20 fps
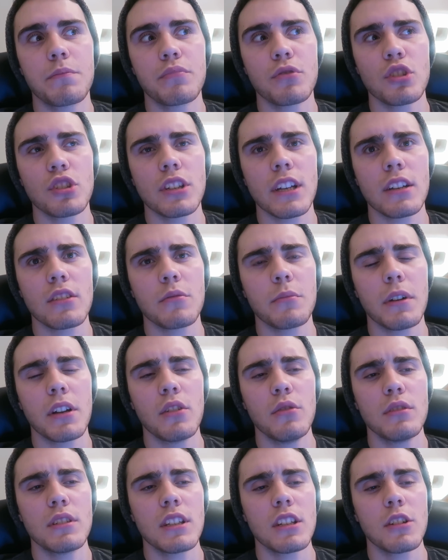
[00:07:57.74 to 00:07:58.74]
project, or my
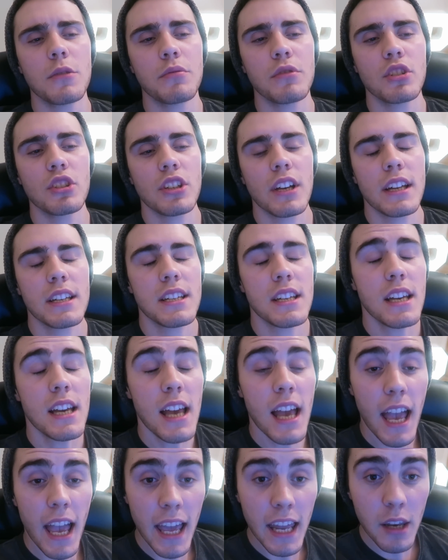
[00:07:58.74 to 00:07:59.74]
new secret project.
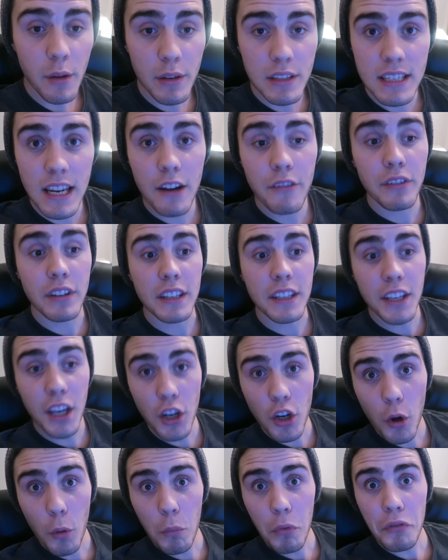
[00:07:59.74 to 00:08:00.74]
Anyways, Alfie,
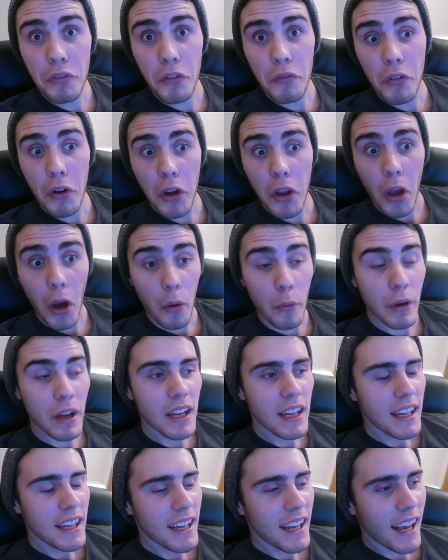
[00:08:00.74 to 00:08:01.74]
get on with the video.
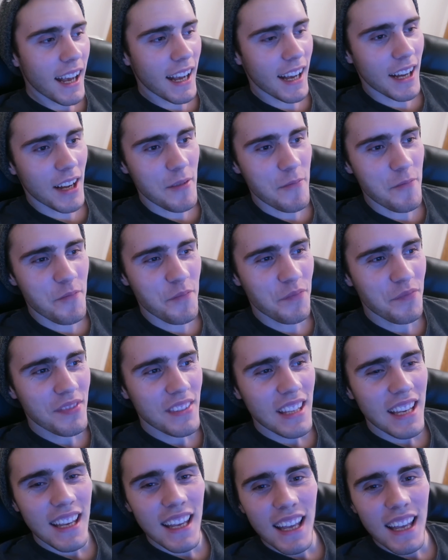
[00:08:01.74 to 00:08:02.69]
And